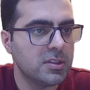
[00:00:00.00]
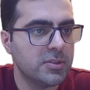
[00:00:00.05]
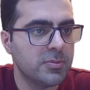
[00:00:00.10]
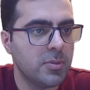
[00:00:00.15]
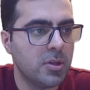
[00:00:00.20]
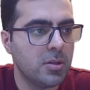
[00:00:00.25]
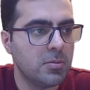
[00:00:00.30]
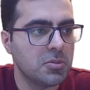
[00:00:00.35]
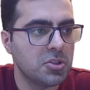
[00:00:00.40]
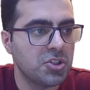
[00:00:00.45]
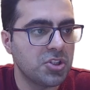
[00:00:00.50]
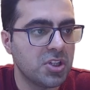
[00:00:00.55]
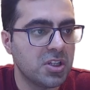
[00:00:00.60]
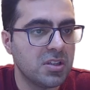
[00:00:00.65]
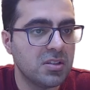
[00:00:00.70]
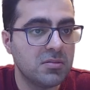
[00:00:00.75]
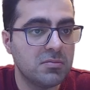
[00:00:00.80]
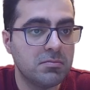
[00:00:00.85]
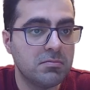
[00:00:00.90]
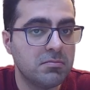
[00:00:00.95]
small
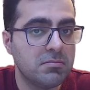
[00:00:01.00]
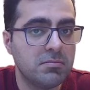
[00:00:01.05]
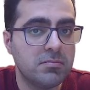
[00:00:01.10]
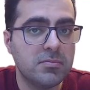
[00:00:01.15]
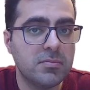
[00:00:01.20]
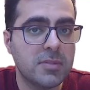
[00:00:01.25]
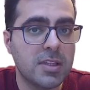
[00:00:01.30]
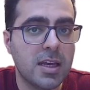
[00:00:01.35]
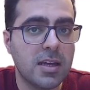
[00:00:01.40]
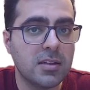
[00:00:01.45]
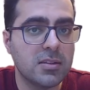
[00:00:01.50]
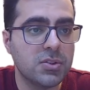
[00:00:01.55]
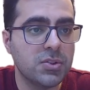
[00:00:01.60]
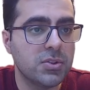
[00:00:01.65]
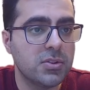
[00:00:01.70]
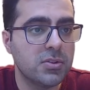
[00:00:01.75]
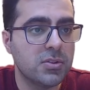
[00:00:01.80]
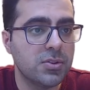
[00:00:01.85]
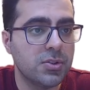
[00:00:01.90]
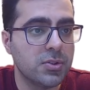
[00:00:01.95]
machine
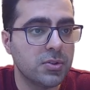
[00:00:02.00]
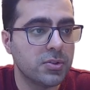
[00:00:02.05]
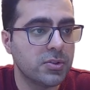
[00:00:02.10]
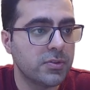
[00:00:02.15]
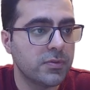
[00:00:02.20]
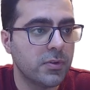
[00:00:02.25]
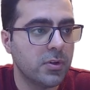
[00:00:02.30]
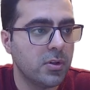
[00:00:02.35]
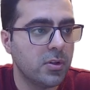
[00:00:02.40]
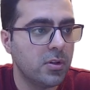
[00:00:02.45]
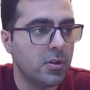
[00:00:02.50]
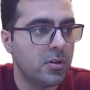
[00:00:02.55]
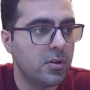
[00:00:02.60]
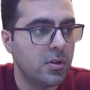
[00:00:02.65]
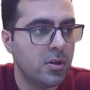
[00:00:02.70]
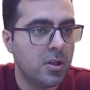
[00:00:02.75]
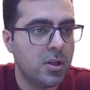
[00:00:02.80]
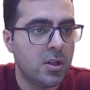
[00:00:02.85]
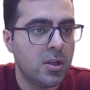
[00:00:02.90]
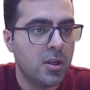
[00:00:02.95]
that's
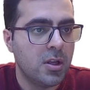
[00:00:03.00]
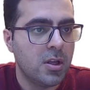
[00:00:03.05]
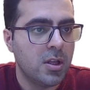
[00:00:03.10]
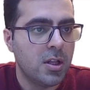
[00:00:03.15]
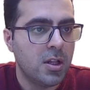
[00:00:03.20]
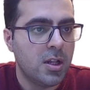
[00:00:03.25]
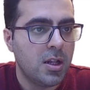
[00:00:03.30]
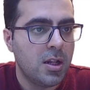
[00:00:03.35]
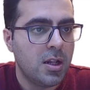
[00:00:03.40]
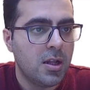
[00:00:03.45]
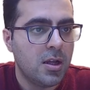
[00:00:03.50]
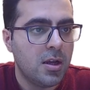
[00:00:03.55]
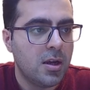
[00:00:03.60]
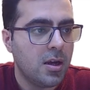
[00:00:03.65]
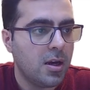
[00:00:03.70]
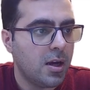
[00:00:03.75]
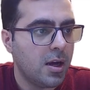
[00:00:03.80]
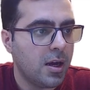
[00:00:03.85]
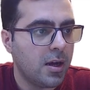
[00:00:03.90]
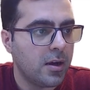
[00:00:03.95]
useful
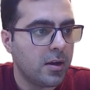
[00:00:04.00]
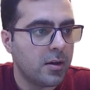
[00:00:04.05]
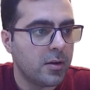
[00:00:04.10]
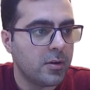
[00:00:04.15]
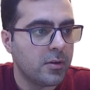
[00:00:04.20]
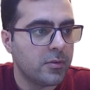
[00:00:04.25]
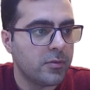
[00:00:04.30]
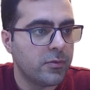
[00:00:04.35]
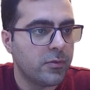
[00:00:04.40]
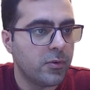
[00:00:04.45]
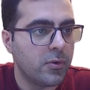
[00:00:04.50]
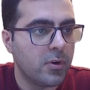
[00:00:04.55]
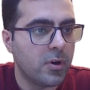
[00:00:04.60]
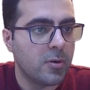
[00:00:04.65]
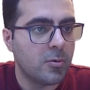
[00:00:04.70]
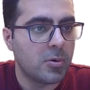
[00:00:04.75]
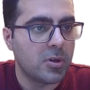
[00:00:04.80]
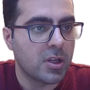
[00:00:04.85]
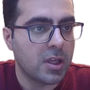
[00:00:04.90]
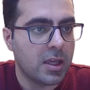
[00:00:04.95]
for
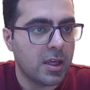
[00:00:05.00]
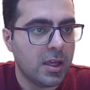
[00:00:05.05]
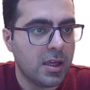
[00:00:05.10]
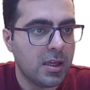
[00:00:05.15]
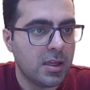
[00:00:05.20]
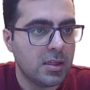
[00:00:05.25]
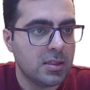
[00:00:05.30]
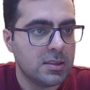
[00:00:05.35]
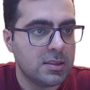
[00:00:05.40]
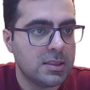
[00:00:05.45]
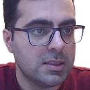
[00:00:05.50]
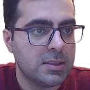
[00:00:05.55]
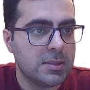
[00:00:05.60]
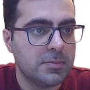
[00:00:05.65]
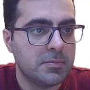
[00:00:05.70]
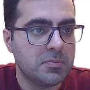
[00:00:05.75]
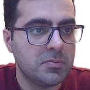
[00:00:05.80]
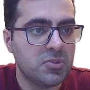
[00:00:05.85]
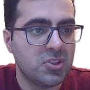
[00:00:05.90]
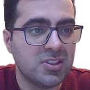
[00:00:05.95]
our
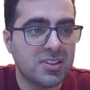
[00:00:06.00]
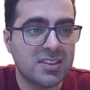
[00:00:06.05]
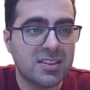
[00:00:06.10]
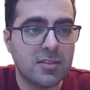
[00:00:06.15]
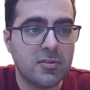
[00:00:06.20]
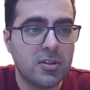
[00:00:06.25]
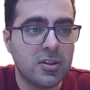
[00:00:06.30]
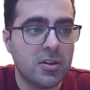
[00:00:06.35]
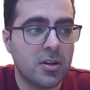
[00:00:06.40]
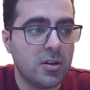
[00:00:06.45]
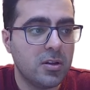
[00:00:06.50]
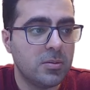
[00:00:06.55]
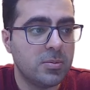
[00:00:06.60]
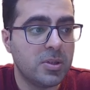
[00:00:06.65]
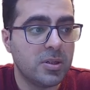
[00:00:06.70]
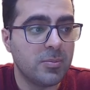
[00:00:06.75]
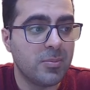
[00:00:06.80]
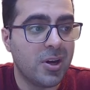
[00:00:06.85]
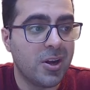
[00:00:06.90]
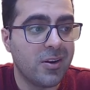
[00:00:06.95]
case. just $7
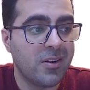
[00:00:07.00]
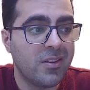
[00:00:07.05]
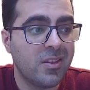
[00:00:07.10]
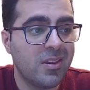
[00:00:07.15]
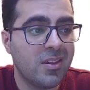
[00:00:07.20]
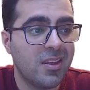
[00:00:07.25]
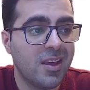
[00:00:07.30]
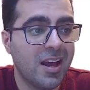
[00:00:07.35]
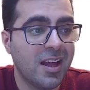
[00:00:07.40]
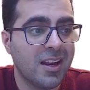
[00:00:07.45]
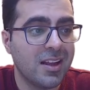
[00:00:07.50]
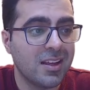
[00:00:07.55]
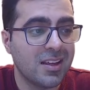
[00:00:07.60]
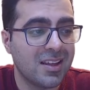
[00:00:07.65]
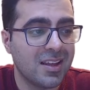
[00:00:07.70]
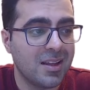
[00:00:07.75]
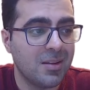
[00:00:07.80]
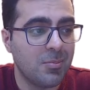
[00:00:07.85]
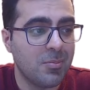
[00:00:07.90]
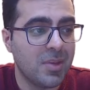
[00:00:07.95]
per month, and I
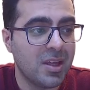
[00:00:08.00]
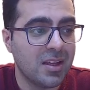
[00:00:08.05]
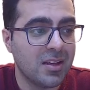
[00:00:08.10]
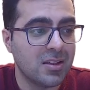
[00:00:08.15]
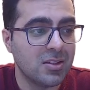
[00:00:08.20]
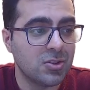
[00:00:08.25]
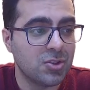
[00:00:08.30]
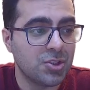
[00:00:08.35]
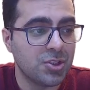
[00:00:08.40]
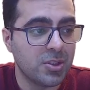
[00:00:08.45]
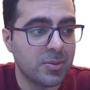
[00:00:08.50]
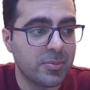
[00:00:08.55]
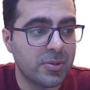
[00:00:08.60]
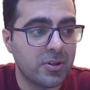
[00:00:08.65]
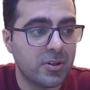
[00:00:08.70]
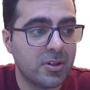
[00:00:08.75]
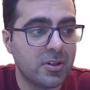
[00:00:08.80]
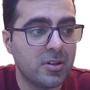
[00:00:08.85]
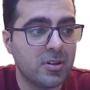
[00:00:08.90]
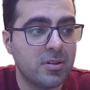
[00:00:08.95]
can make it
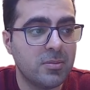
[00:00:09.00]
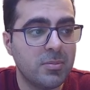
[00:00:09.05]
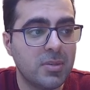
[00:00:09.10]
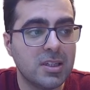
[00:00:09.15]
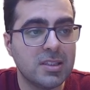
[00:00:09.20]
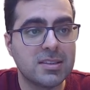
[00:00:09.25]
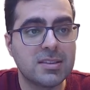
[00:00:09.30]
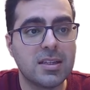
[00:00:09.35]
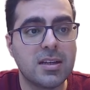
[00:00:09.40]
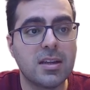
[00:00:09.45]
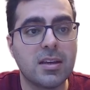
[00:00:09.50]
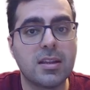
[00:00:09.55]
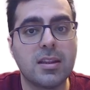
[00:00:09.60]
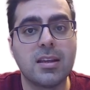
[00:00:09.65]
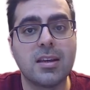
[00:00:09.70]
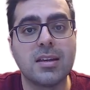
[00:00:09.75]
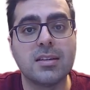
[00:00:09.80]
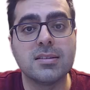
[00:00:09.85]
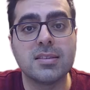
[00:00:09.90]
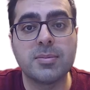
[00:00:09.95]
cheaper by
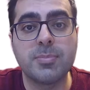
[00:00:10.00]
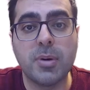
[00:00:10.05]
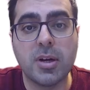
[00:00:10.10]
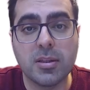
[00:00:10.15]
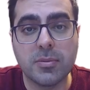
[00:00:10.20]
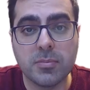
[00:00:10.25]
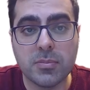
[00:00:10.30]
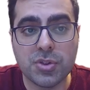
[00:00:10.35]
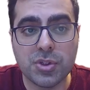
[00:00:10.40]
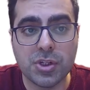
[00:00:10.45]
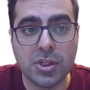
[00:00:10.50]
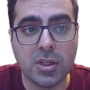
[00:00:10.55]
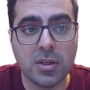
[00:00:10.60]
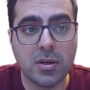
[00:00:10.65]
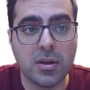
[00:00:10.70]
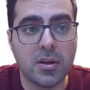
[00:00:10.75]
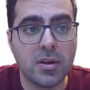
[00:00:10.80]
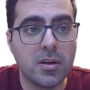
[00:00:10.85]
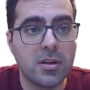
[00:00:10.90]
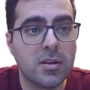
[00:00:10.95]
selecting a spot
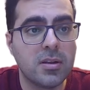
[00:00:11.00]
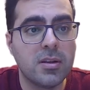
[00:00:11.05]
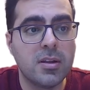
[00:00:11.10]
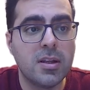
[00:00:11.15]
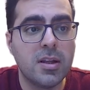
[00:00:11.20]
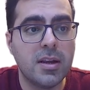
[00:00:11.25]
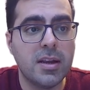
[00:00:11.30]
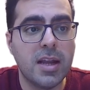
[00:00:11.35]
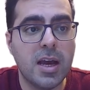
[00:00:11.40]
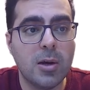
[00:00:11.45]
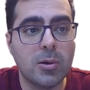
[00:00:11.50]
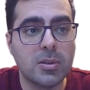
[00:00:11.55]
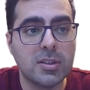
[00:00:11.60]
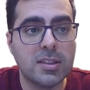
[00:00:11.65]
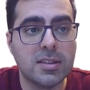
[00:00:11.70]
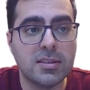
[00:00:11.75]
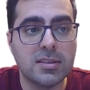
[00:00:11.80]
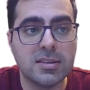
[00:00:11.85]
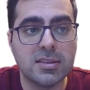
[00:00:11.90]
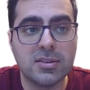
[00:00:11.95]
machine. Now
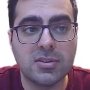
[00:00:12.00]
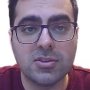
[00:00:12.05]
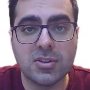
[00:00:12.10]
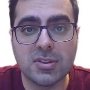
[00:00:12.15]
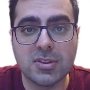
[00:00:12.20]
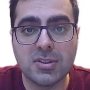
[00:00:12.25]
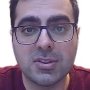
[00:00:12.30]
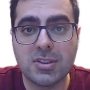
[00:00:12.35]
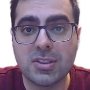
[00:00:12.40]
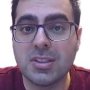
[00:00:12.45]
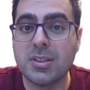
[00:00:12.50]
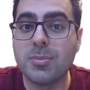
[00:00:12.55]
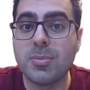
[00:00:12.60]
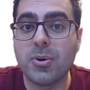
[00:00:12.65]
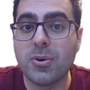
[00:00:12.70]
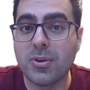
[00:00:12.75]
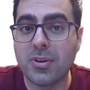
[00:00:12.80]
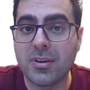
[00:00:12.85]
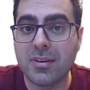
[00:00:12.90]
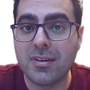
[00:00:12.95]
it is just
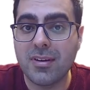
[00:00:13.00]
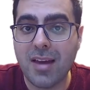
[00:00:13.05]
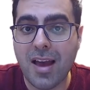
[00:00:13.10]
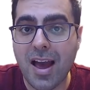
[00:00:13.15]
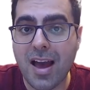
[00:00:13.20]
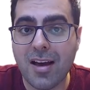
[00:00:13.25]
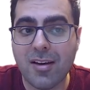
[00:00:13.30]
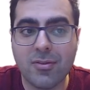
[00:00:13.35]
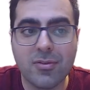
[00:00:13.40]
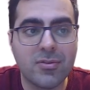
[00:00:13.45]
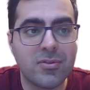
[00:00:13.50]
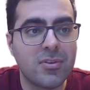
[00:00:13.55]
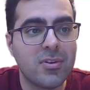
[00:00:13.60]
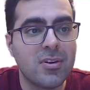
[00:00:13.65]
$3.5